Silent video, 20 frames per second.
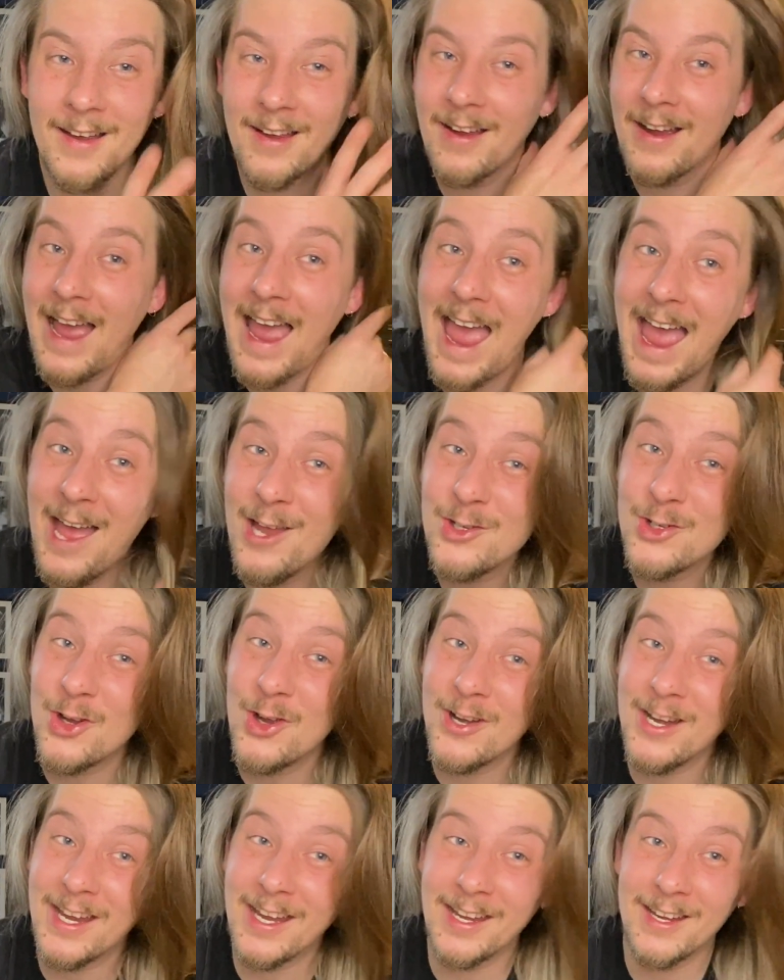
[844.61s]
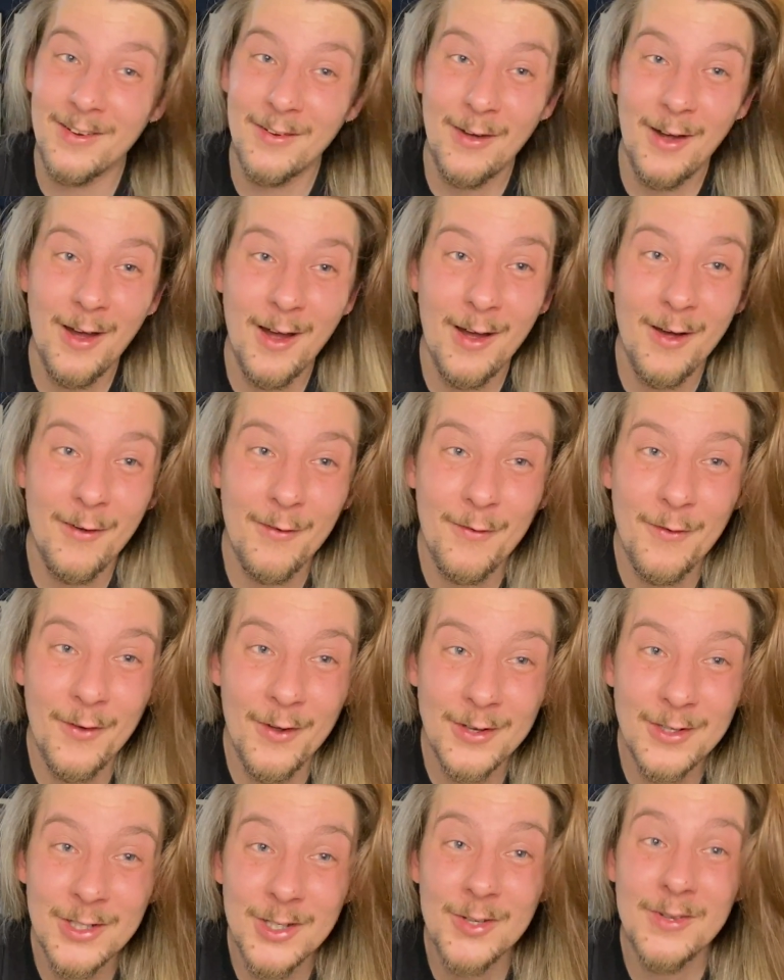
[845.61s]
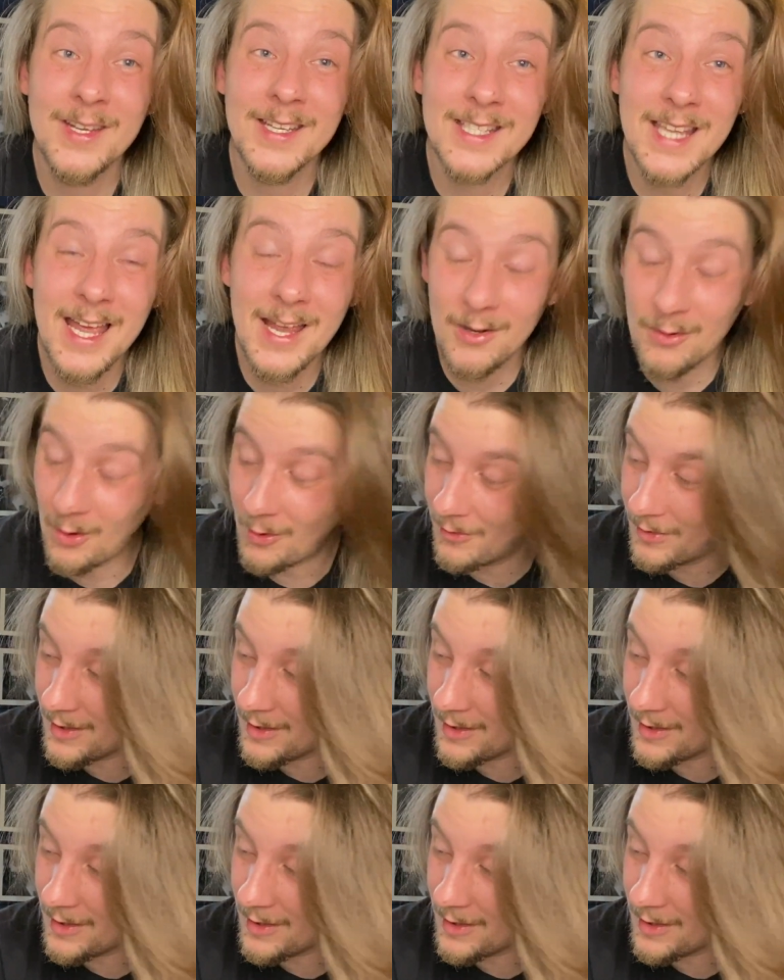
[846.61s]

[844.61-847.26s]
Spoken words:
hair journey for 2 years hair growth.